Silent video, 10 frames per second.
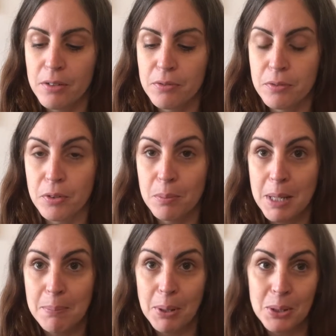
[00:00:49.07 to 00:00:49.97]
for me
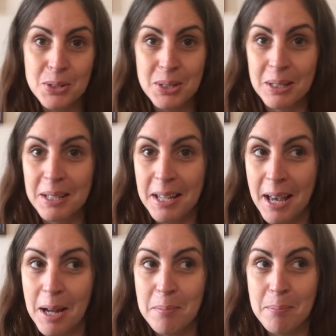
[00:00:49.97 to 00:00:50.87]
personally,
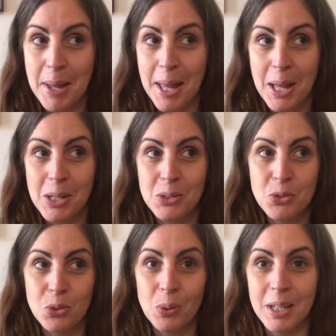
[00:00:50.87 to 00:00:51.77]
I may
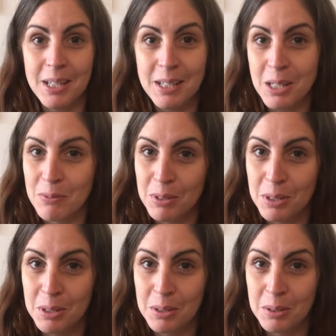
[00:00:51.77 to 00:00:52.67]
enjoy it
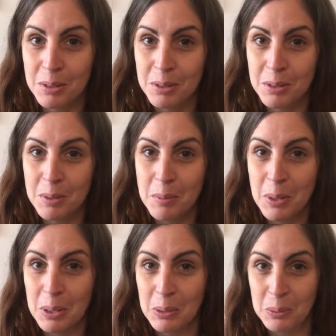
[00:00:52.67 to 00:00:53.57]
even a
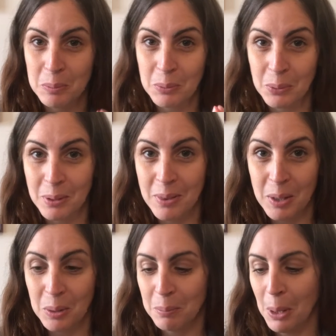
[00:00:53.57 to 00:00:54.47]
little more than
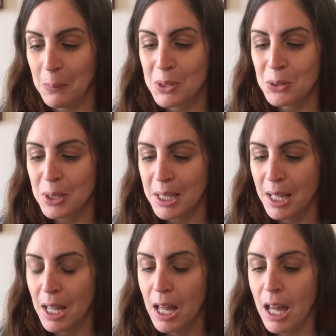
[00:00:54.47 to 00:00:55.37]
her poetry.
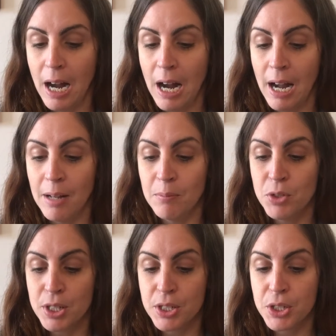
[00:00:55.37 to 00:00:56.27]
I'm
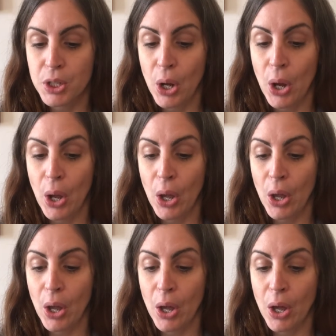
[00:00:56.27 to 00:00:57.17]
just
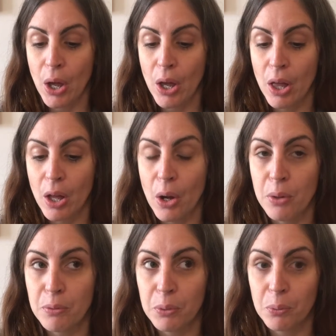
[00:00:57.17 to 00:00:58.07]

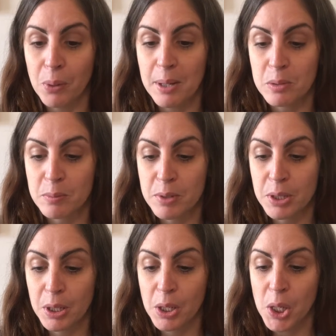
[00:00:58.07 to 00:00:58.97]
overwhelmed
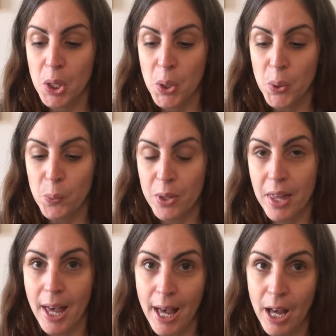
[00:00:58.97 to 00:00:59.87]
with
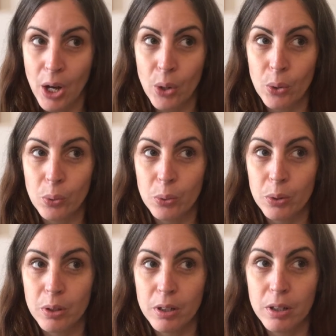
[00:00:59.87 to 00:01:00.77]
how
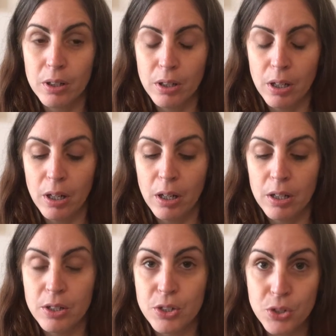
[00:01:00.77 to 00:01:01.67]

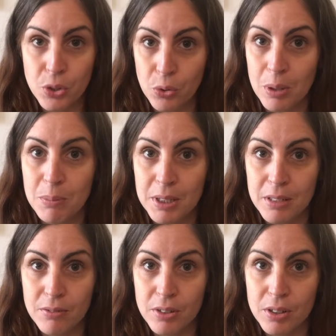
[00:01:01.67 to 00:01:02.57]
descriptive
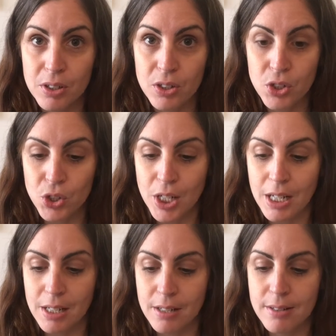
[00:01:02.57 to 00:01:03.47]
she
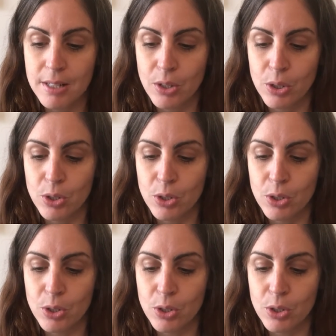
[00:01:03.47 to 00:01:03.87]
is in her